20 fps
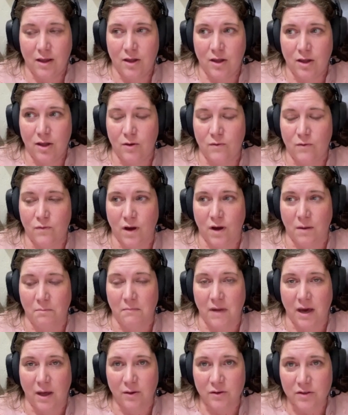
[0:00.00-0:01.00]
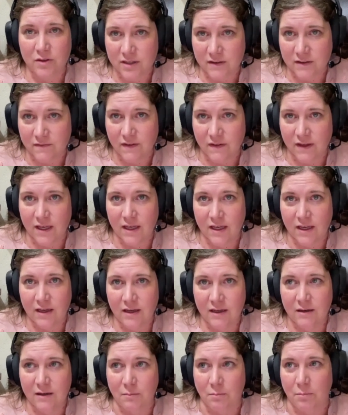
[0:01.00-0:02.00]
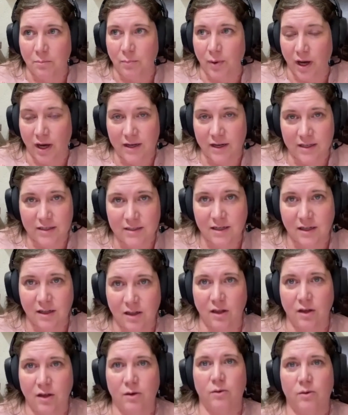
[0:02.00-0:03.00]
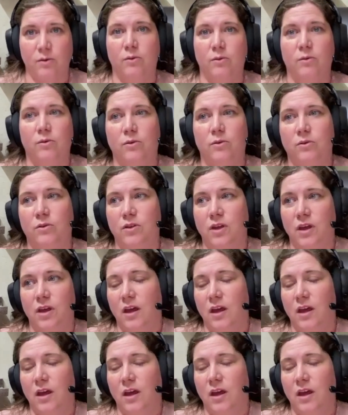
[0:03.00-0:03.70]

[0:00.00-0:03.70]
You've got mouths to feed, bodies to clothe,